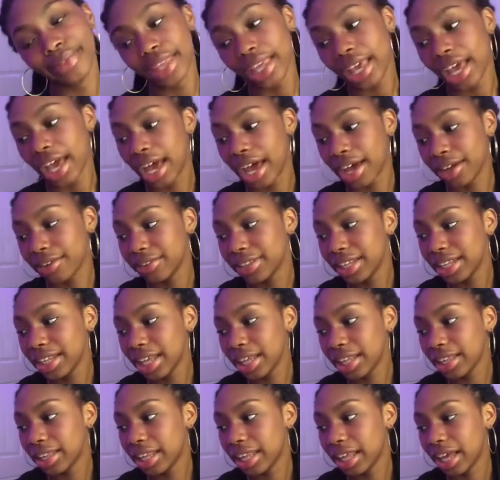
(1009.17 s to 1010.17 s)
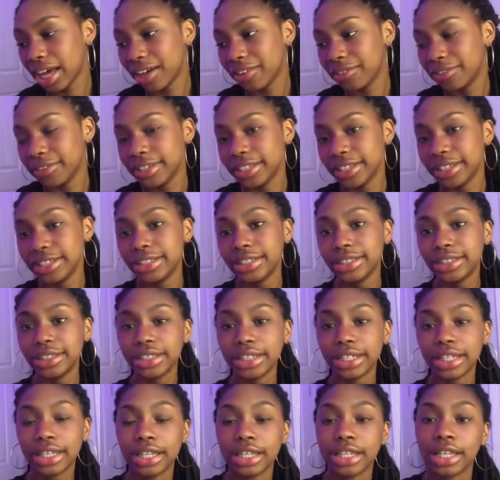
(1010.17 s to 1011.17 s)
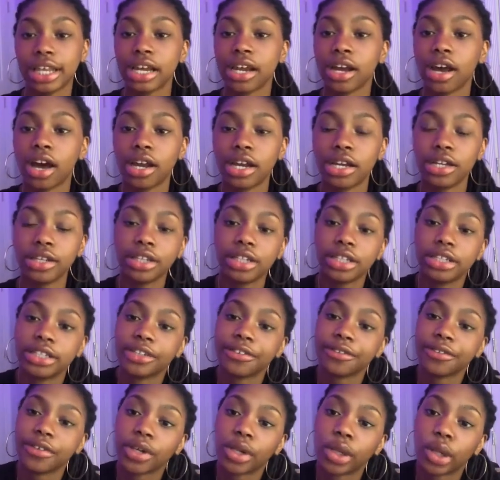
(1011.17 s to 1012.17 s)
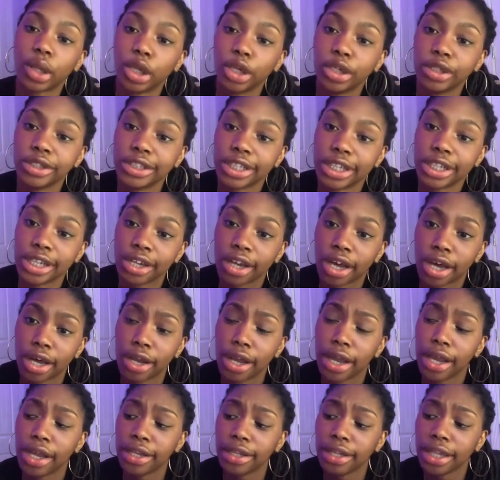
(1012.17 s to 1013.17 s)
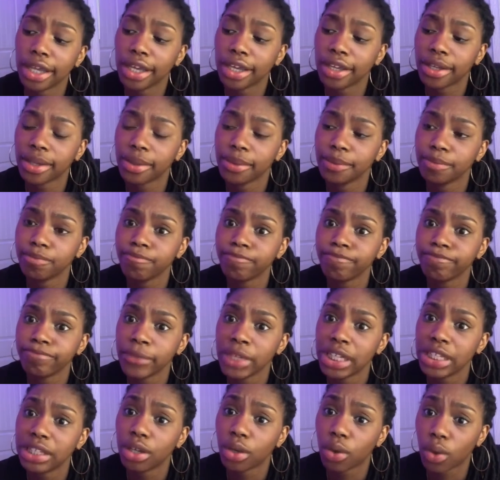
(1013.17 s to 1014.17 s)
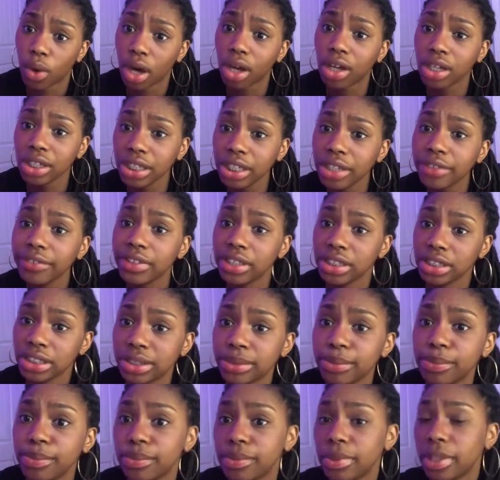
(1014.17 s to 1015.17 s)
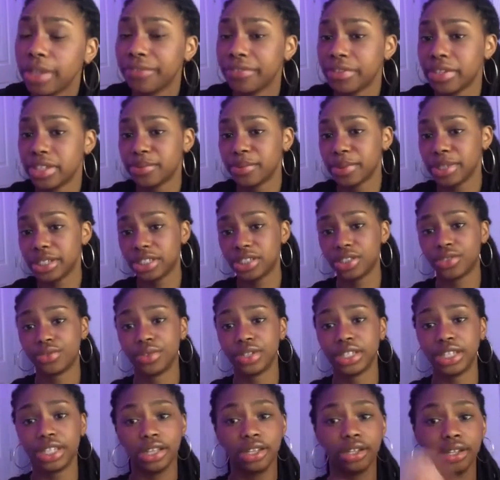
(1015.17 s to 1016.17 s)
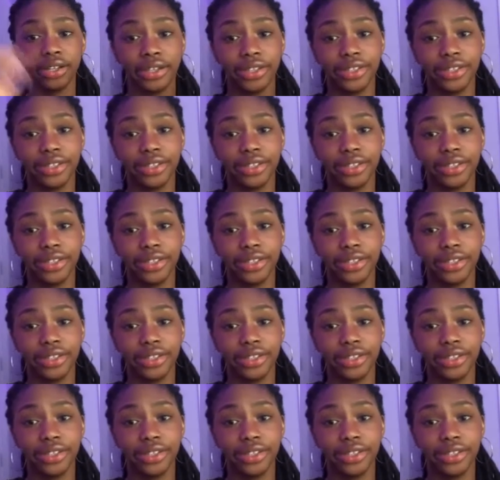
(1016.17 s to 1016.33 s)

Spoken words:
I really like the outfits that I got and the different clothes that I got, and like the quality of this place is really good.